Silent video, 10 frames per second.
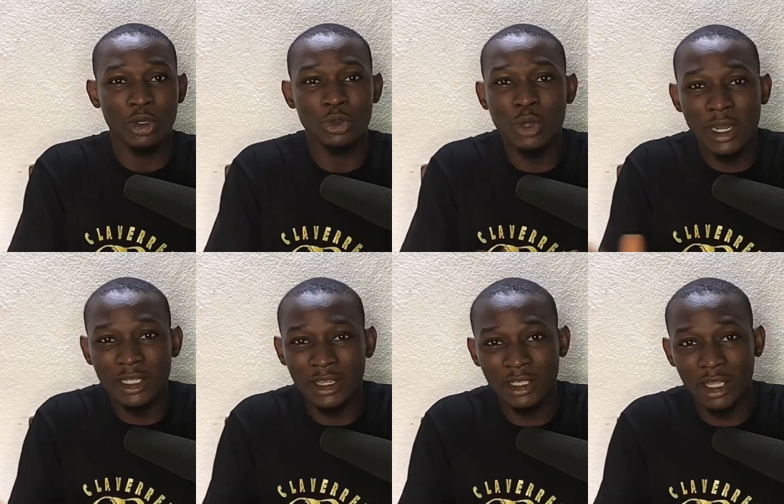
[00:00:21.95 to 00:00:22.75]
do
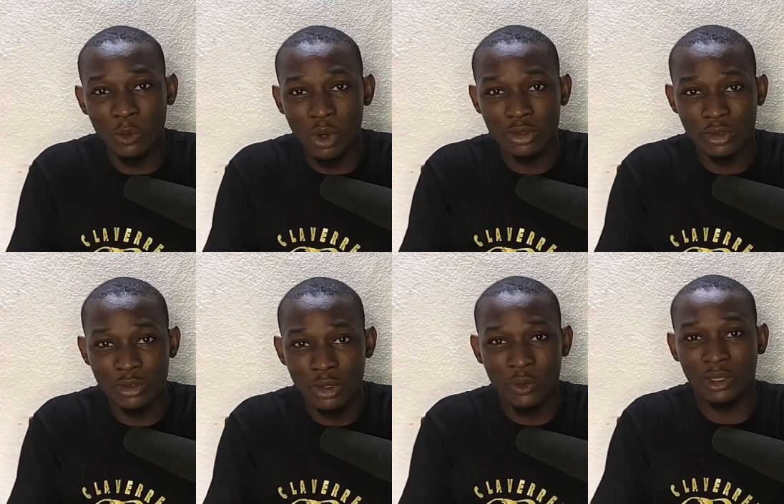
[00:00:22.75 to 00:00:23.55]
anything they want
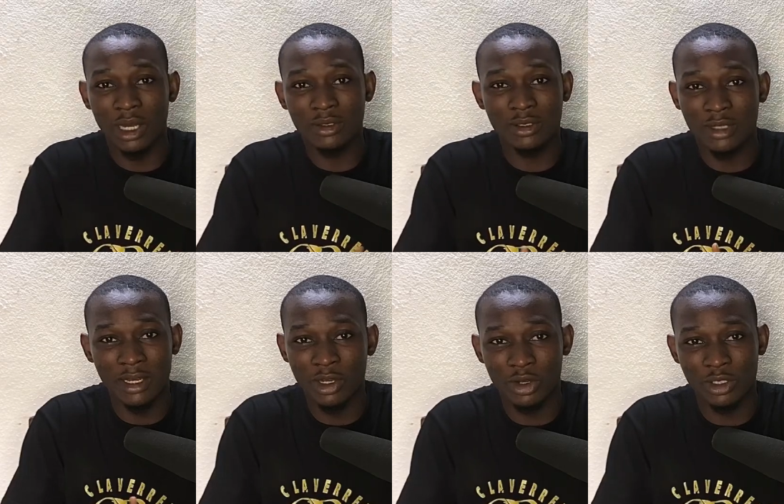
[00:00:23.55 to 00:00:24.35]
without
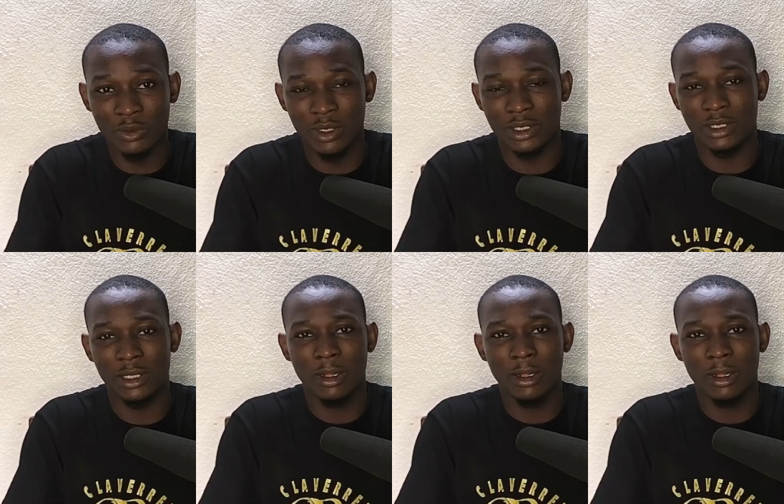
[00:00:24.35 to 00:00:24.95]
any consequences.